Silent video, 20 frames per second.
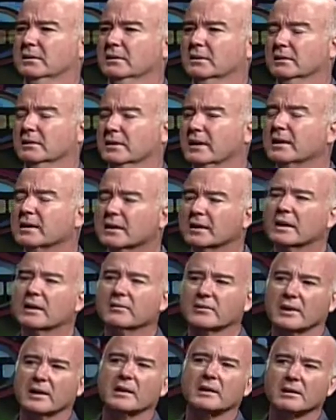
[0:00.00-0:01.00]
They gave
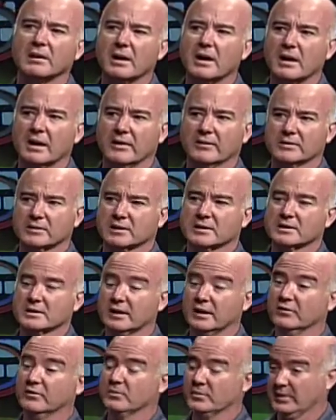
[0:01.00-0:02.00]
their lives to
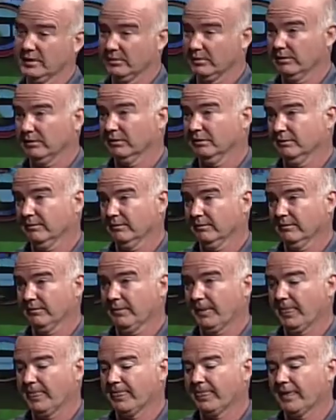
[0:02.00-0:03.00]
save people.
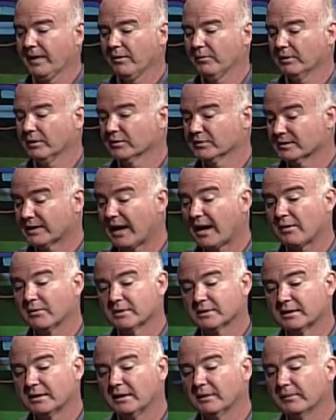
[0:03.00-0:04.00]
And when those towers
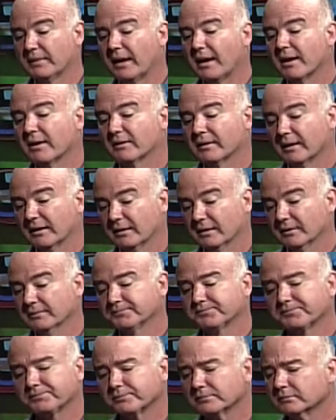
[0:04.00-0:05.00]
came down, that
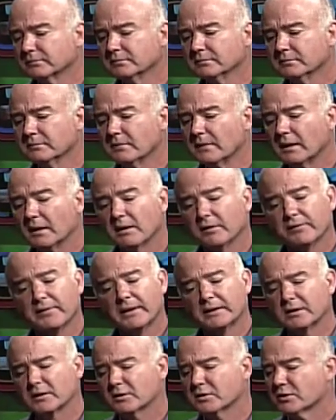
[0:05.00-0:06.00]

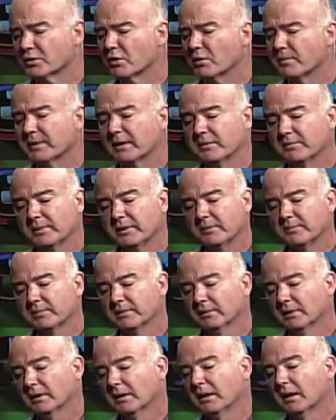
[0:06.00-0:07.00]
affected so many
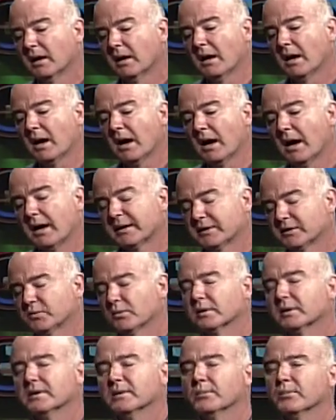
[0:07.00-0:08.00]
people. I just
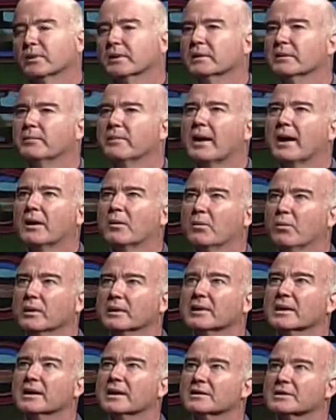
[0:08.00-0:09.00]
wanted to bring them back one
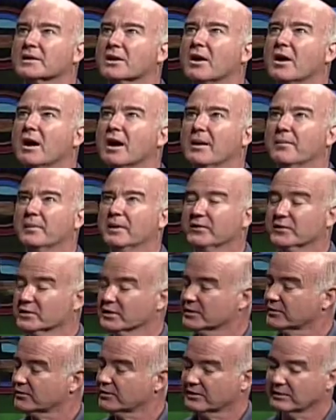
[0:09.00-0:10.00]
last time, if
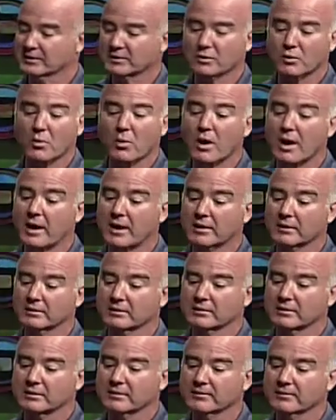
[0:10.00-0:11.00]
just for a little while,
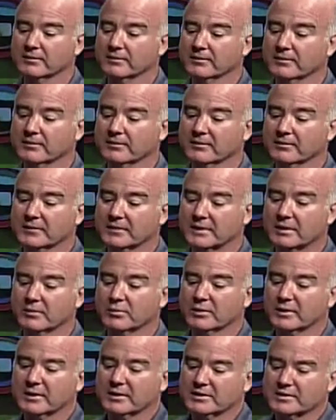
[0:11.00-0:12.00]
to
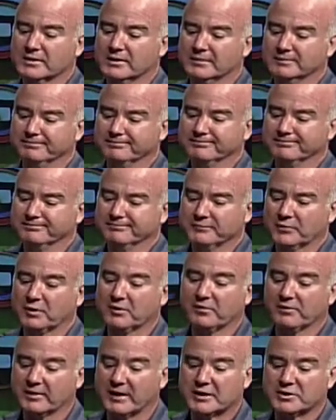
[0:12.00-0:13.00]
bring some
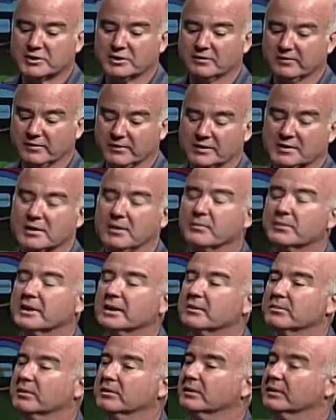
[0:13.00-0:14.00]
reflection for some
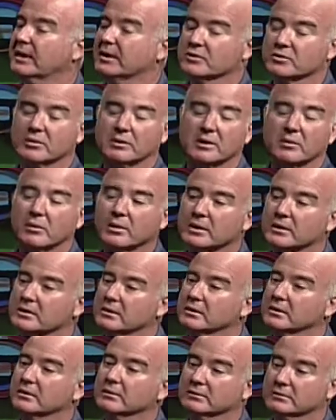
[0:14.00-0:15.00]
people. And that's all I wanted
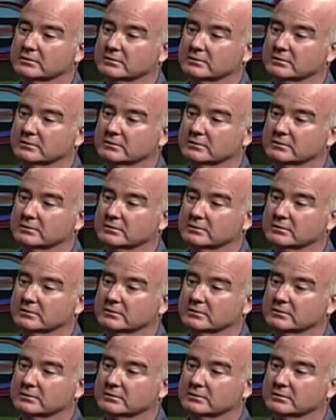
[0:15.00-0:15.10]
to do.